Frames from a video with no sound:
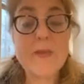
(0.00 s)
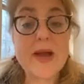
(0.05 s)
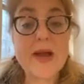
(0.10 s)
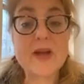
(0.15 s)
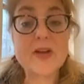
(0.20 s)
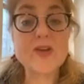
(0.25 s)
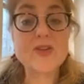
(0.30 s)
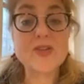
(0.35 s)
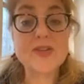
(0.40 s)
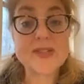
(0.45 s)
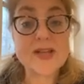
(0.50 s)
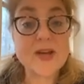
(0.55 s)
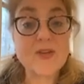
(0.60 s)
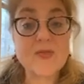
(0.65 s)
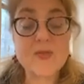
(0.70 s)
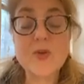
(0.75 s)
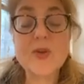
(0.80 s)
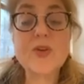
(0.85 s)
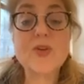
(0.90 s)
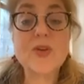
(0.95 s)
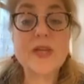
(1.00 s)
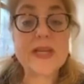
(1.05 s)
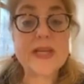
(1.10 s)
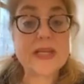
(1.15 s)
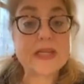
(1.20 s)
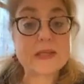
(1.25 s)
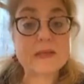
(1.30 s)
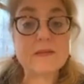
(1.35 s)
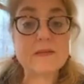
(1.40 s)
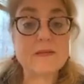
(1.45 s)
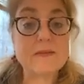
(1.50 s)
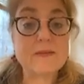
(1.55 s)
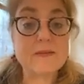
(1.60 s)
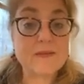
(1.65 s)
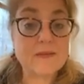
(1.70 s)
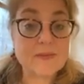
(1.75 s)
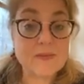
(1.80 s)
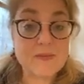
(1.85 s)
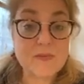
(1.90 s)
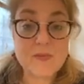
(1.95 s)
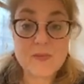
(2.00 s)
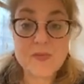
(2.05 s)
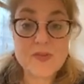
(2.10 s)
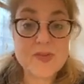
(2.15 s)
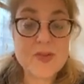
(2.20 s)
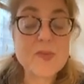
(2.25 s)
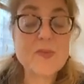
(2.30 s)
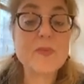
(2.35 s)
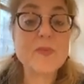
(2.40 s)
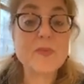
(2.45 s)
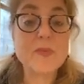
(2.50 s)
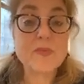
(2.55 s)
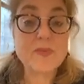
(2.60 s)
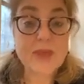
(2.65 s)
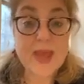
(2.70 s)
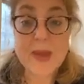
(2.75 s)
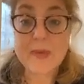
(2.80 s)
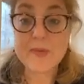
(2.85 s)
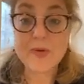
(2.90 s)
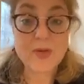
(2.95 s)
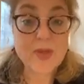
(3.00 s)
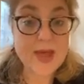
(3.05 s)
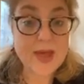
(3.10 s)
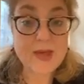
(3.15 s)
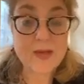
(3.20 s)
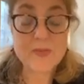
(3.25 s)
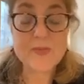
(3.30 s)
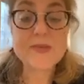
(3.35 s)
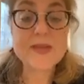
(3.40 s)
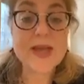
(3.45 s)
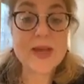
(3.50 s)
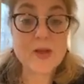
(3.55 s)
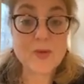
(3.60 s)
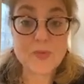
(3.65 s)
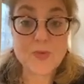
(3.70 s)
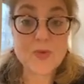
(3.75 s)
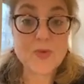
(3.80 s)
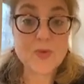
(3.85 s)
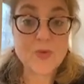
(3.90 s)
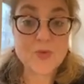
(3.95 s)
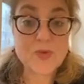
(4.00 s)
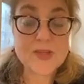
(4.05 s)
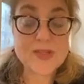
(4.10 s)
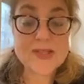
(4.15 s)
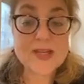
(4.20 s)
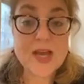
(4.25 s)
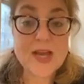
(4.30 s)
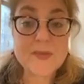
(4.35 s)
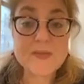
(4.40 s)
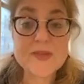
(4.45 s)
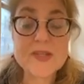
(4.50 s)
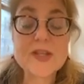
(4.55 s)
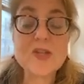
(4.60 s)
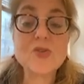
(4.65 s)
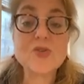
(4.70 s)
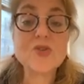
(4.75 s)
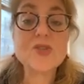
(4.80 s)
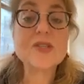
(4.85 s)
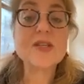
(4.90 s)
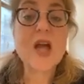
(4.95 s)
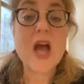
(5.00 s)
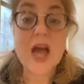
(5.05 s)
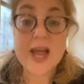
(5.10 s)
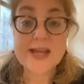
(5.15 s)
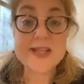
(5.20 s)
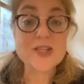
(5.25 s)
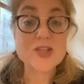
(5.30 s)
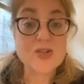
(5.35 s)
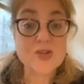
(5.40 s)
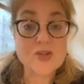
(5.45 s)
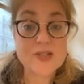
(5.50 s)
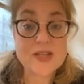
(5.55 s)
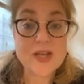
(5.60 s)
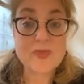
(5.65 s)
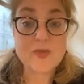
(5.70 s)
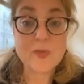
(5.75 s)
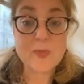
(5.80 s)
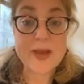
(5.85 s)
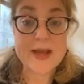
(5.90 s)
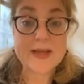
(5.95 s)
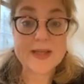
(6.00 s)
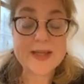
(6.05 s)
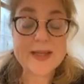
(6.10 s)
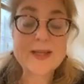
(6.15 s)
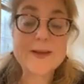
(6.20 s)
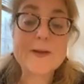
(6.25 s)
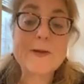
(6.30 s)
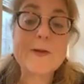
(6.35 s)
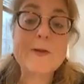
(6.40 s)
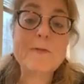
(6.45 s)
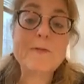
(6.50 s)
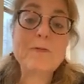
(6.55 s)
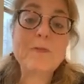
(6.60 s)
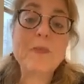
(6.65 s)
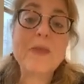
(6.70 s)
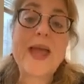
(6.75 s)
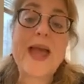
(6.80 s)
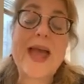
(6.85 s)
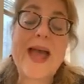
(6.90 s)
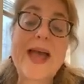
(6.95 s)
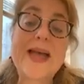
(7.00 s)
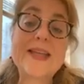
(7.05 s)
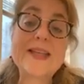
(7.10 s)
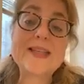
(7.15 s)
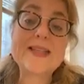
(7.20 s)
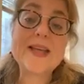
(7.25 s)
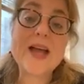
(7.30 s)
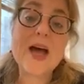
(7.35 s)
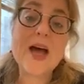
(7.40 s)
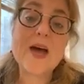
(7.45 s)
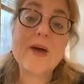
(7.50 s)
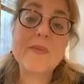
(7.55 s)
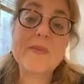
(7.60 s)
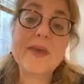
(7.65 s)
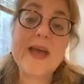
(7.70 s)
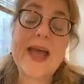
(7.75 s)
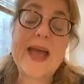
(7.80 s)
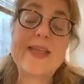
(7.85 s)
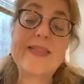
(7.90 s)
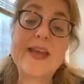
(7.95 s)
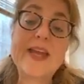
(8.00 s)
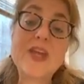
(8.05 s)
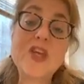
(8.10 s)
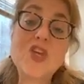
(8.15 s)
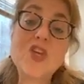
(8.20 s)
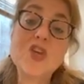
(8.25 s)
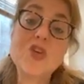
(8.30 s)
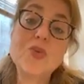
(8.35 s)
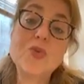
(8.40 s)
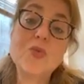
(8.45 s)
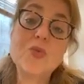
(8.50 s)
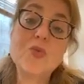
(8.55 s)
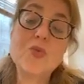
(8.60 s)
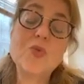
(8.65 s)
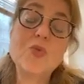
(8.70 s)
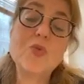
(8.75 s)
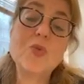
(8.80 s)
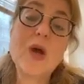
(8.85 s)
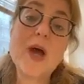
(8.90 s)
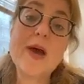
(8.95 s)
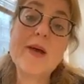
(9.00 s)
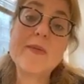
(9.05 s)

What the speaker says: about yourself when you need some chemical help to help you through these times, that you're just kind to yourself about it, and that you